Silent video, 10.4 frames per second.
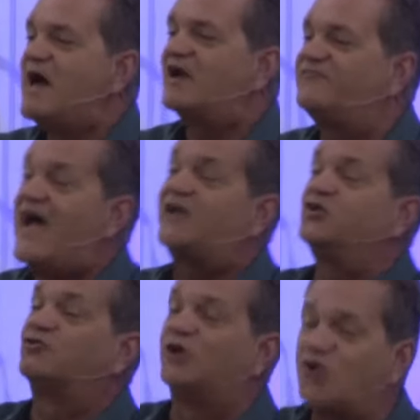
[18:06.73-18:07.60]
Matter of
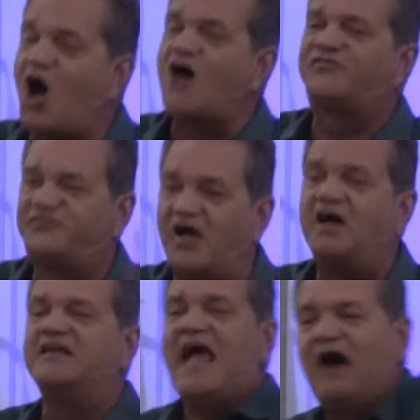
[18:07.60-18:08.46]
fact, you're a lost
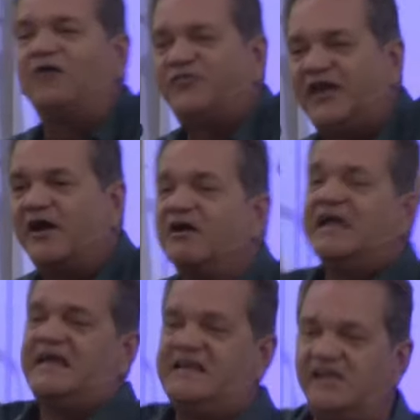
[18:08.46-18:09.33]
son out there,
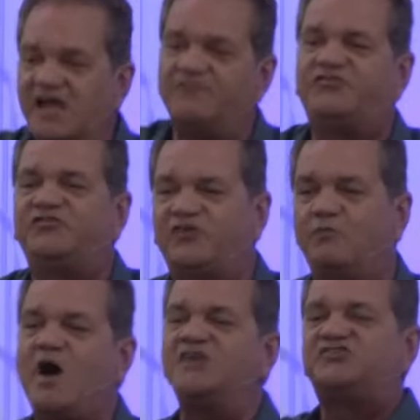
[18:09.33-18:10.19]
and He loves you
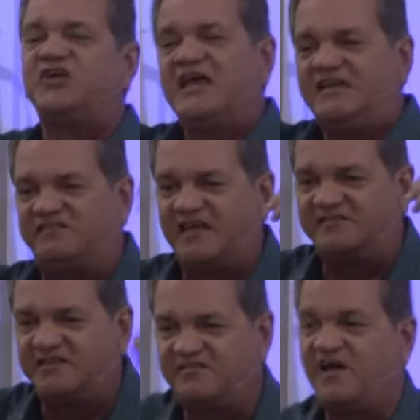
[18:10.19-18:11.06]
so much, He
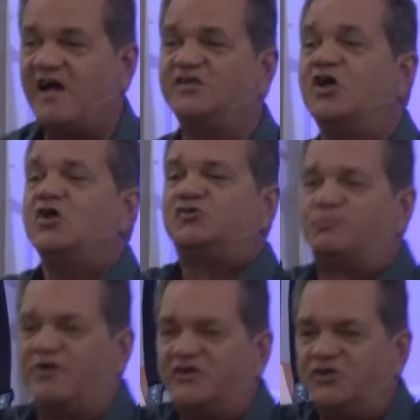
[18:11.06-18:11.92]
sent His Son
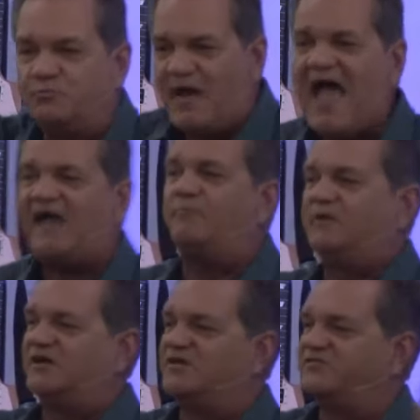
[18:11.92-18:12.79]
to bring you back
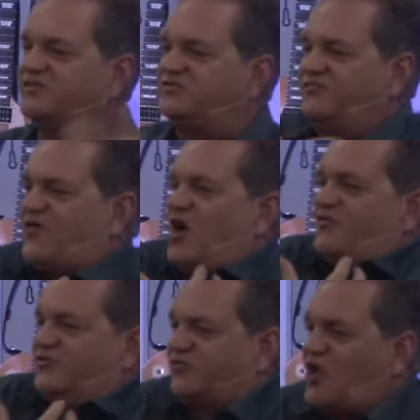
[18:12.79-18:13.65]
because it's the
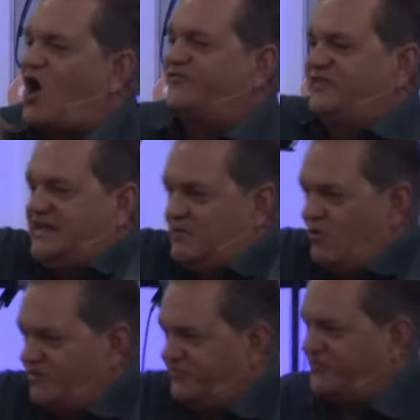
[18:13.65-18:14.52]
Father's loss, and He
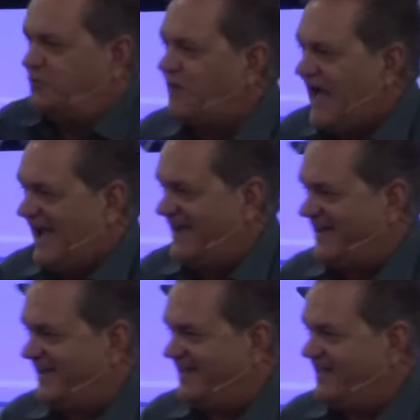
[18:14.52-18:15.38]
wants you back.
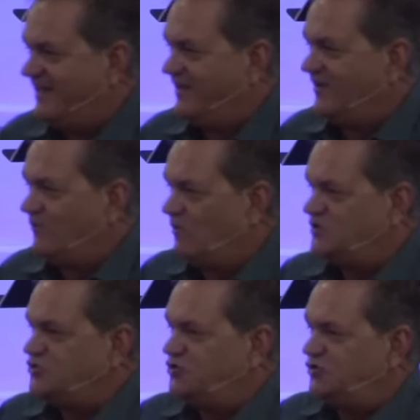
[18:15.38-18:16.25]

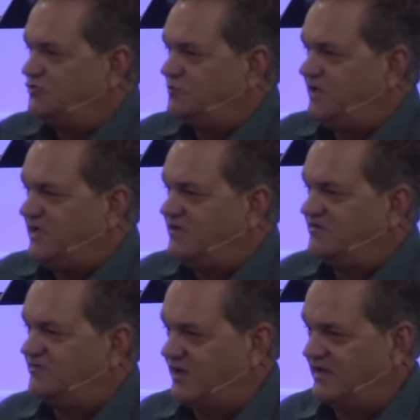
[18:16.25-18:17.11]
Wants you to be
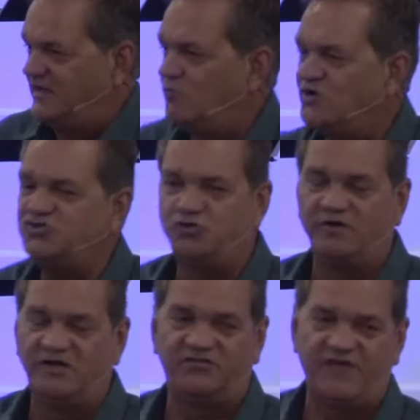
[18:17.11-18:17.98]
His Son. He wants
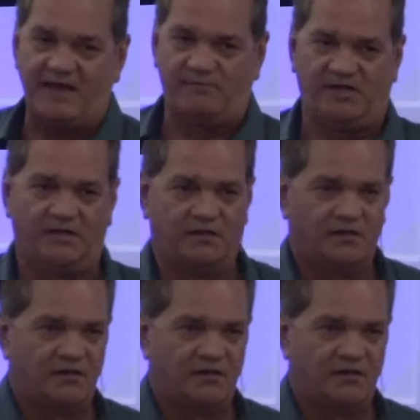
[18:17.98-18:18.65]
you in His family.